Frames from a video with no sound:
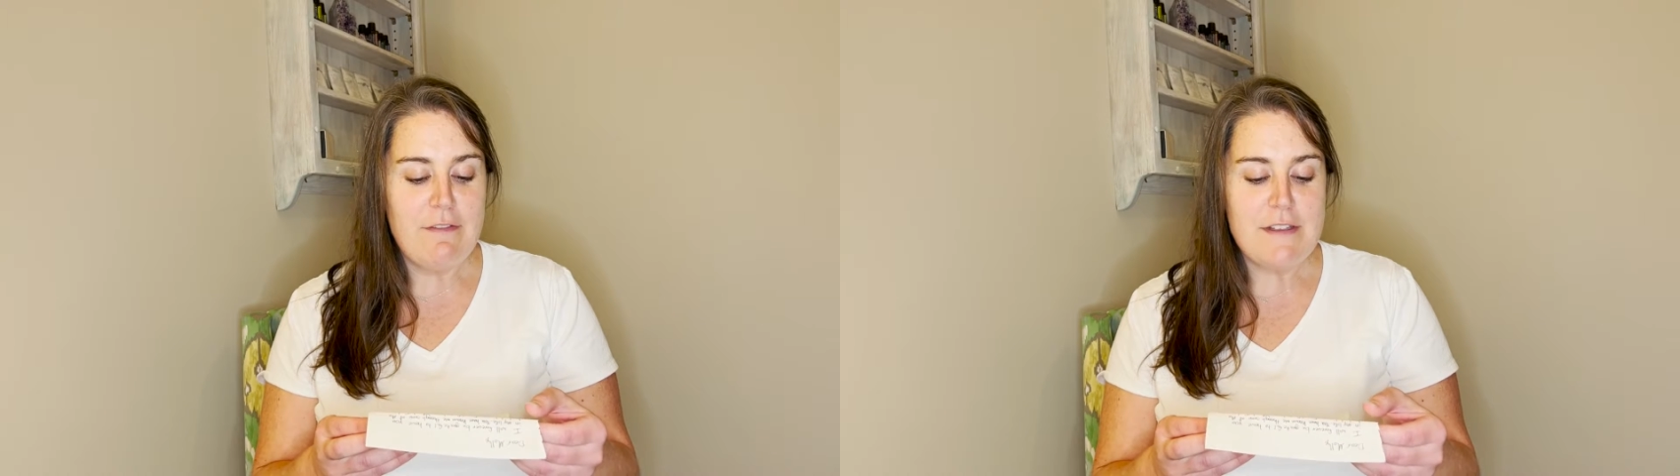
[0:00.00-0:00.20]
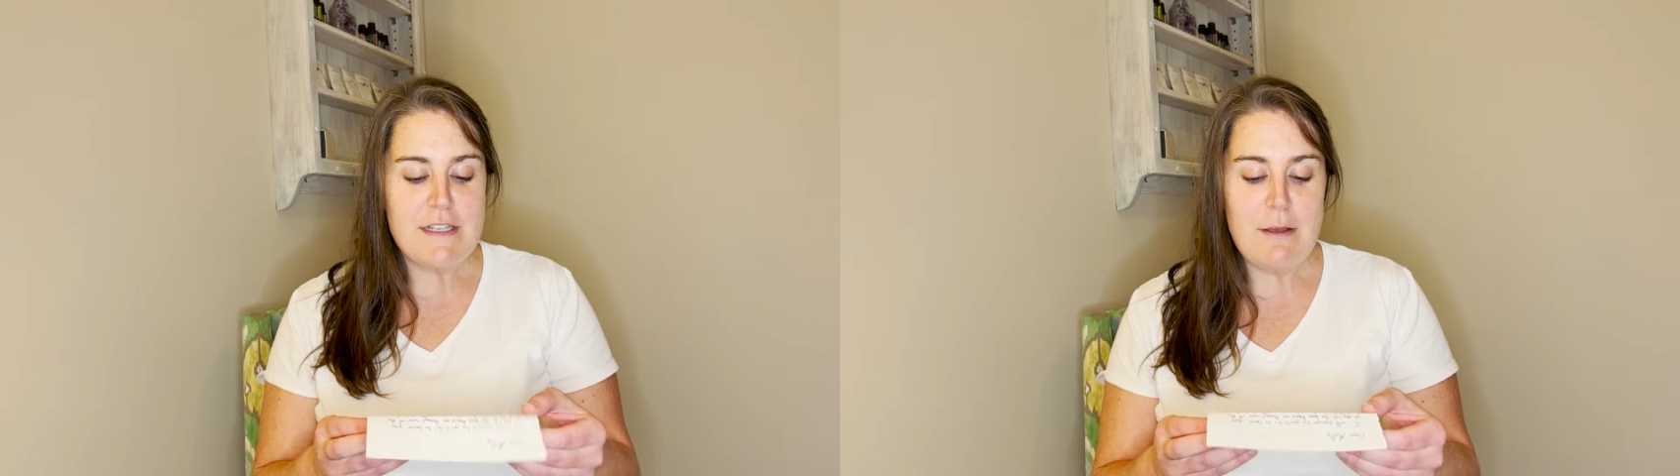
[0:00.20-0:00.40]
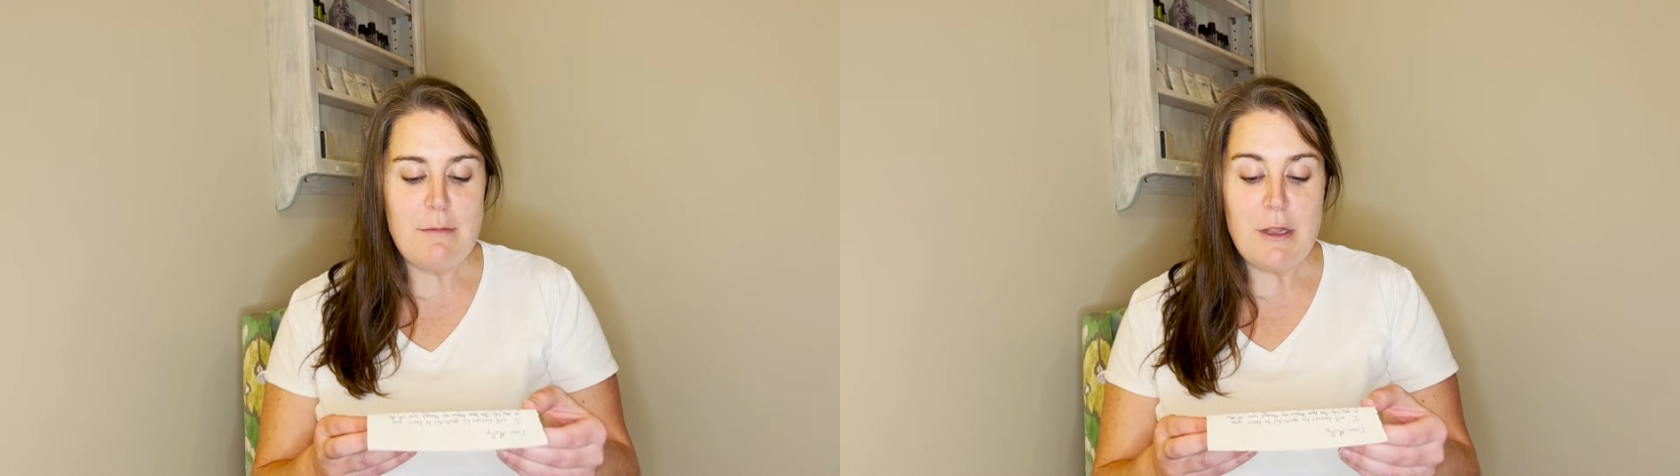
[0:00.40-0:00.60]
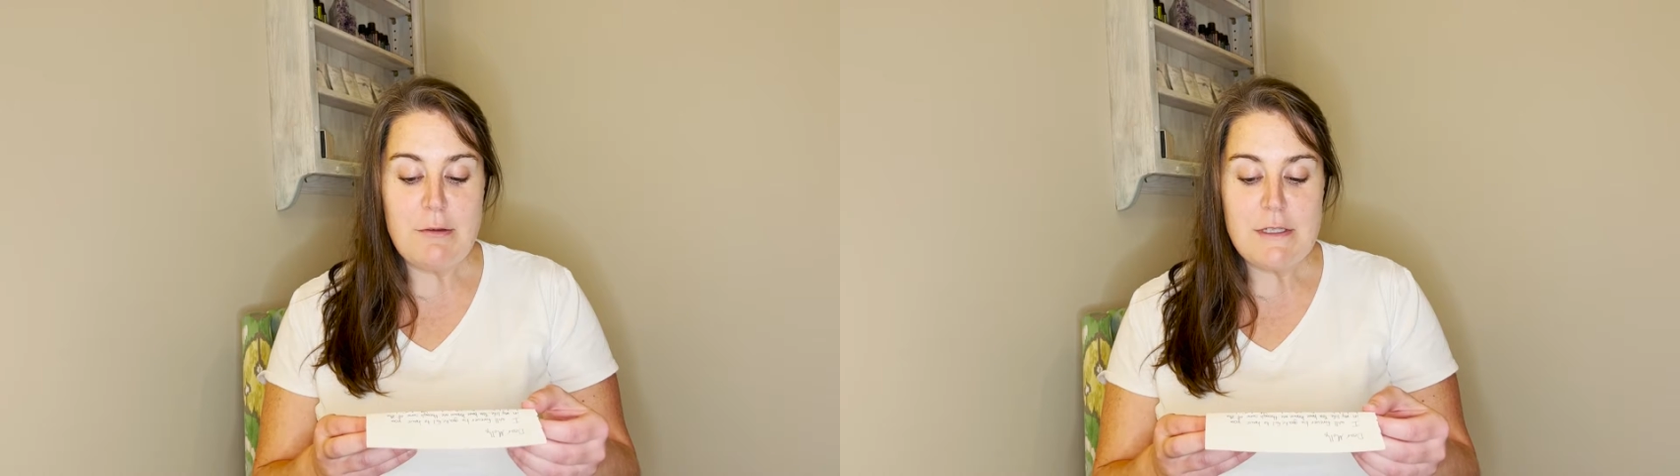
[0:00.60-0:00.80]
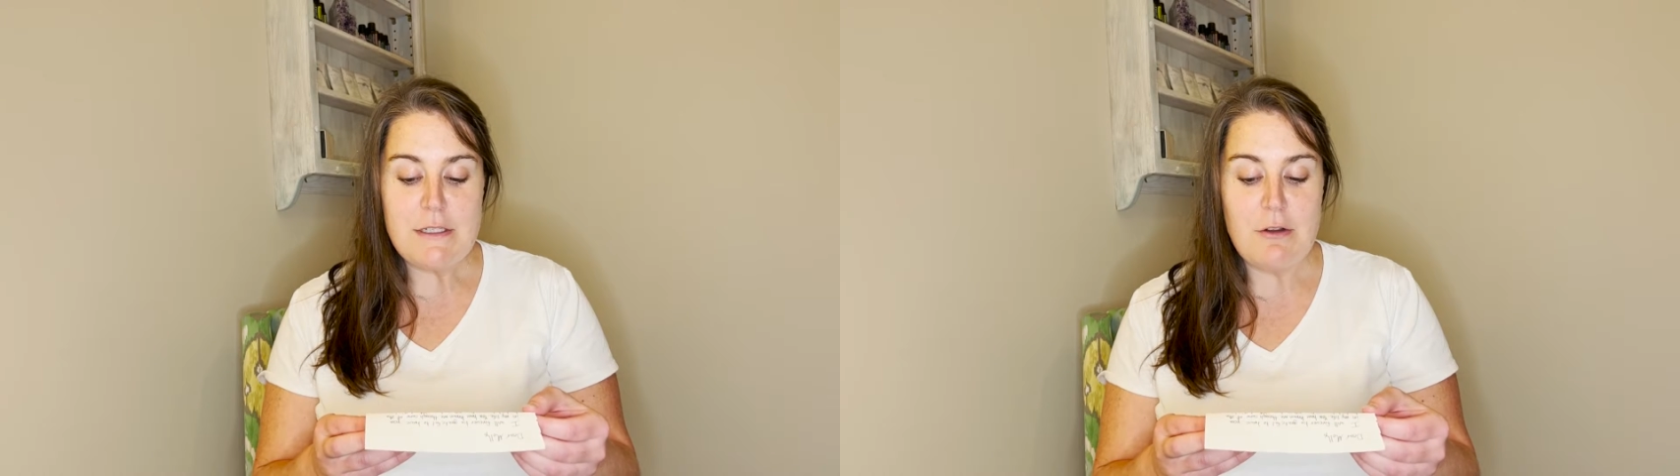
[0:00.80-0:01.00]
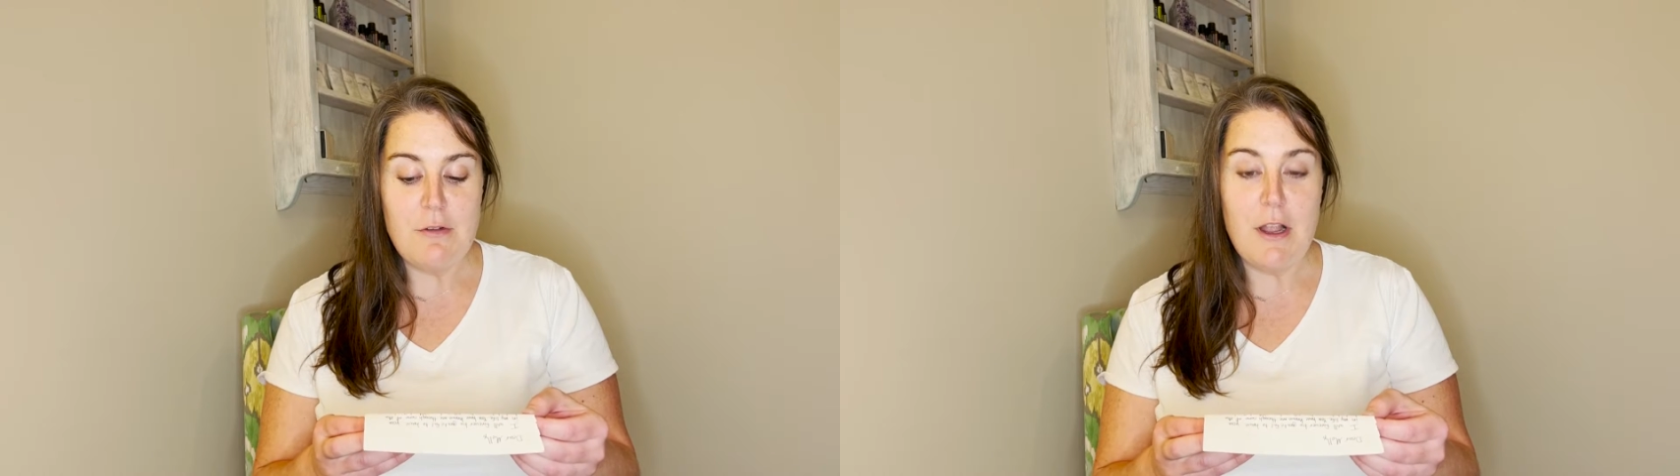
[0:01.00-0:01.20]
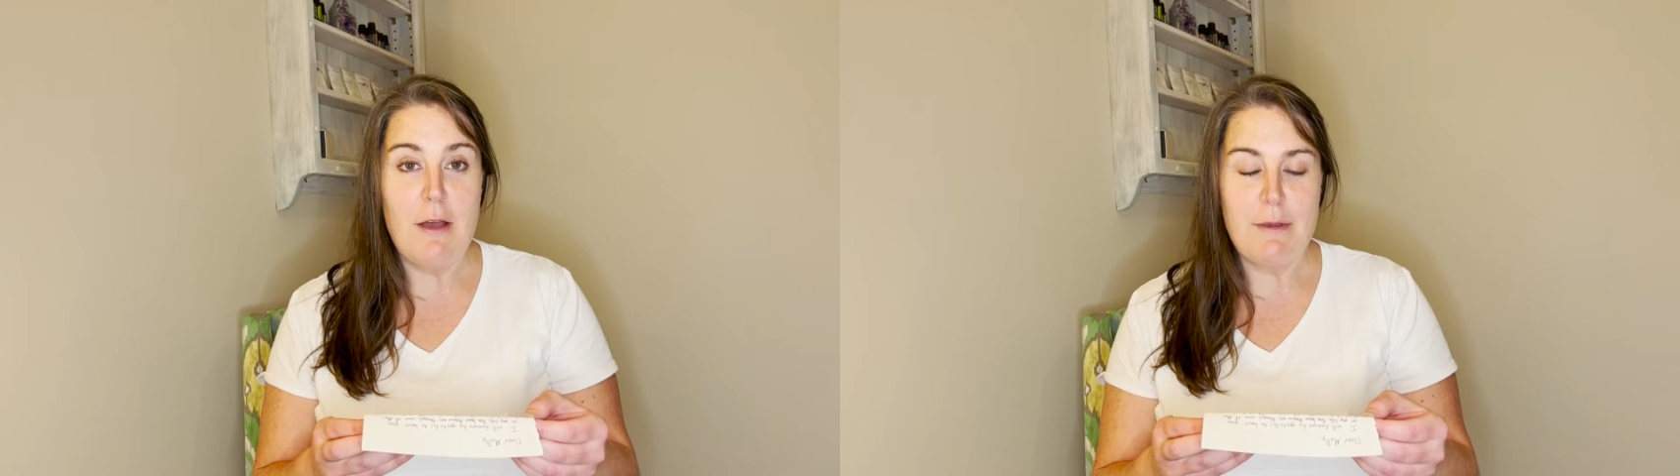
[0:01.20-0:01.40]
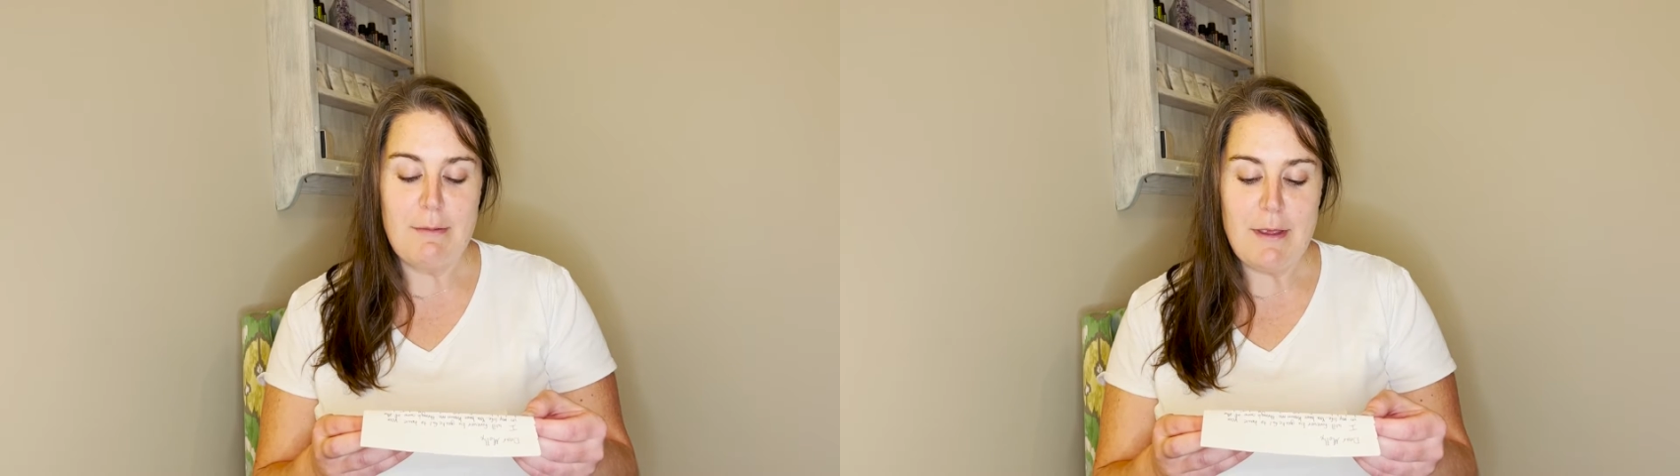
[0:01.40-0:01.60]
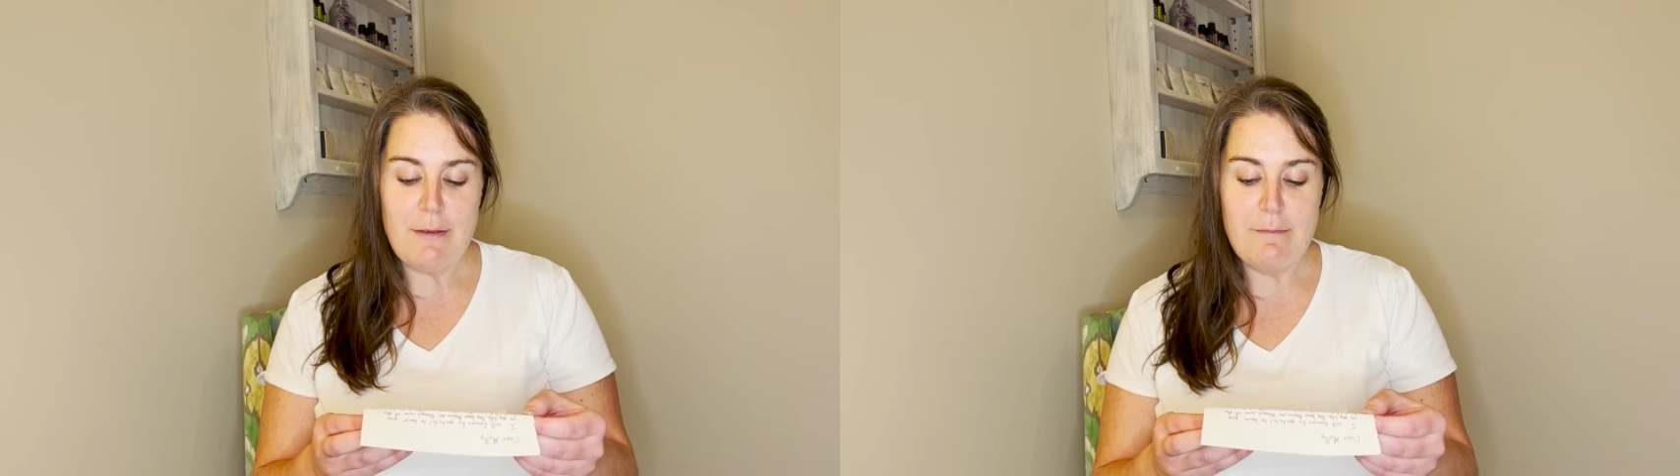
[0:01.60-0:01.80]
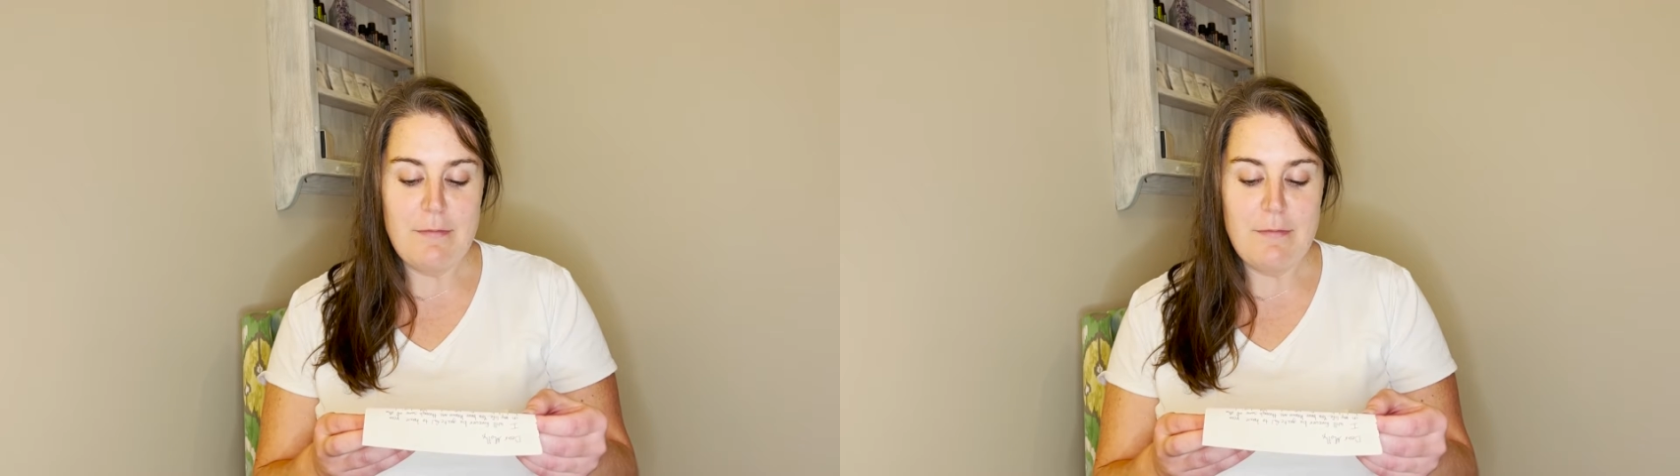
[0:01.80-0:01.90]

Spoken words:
has come close to overcoming me,